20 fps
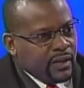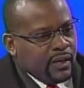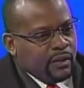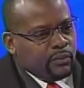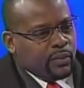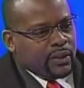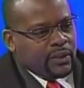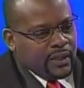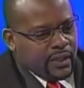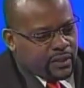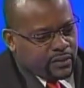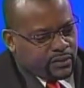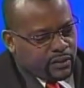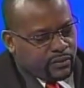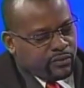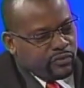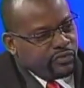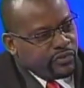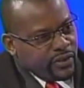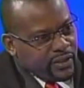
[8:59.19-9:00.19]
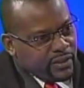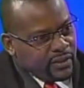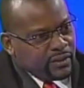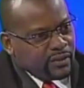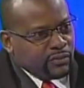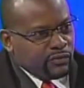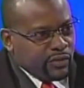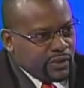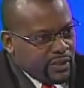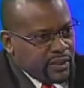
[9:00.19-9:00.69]
But there are some failed
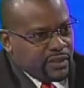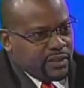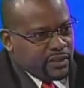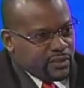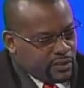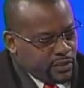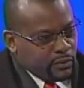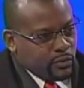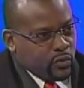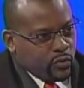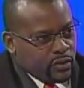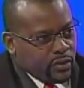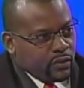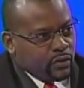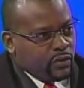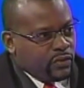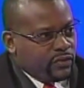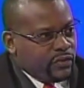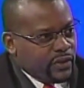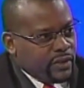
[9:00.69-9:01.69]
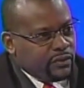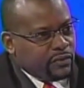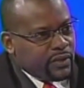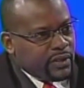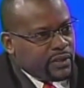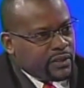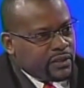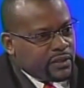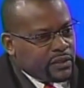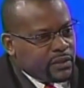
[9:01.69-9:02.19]
relationship, quote-unquote failed
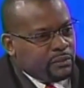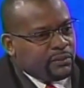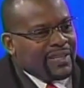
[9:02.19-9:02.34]
relationship,